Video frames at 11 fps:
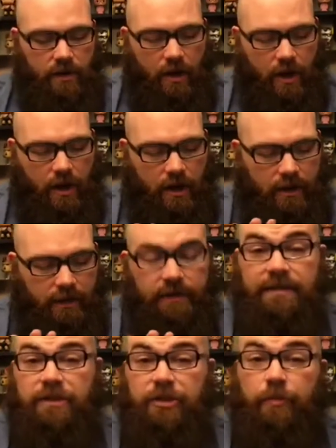Uh,
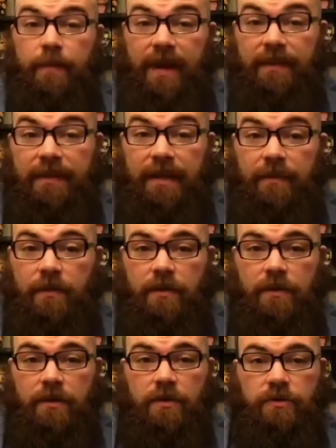this is Superman themed,
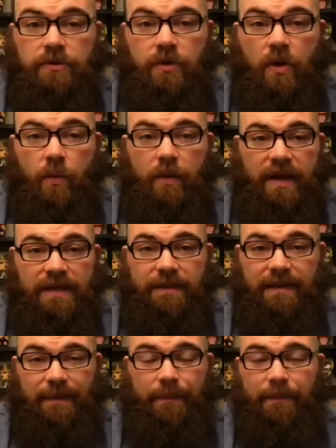so we can
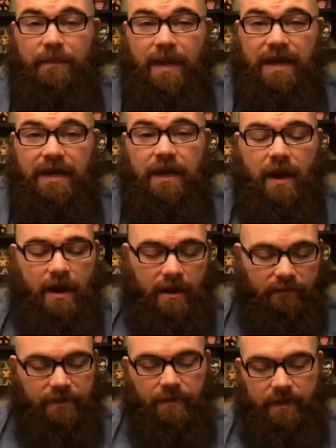expect plenty
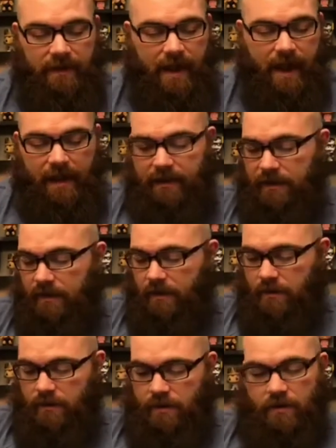of the big guy in here.
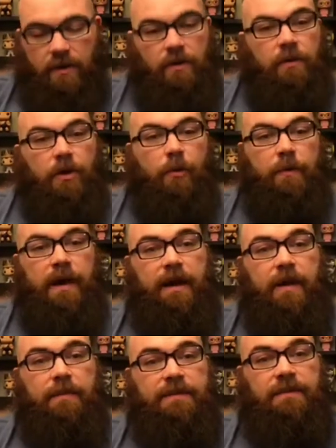We're gonna open on
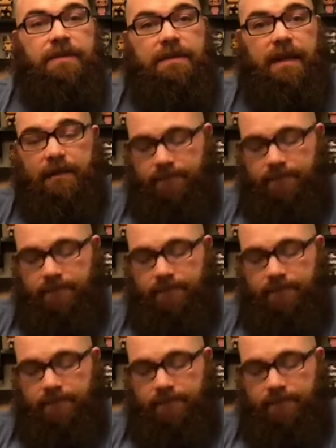up and see what's inside.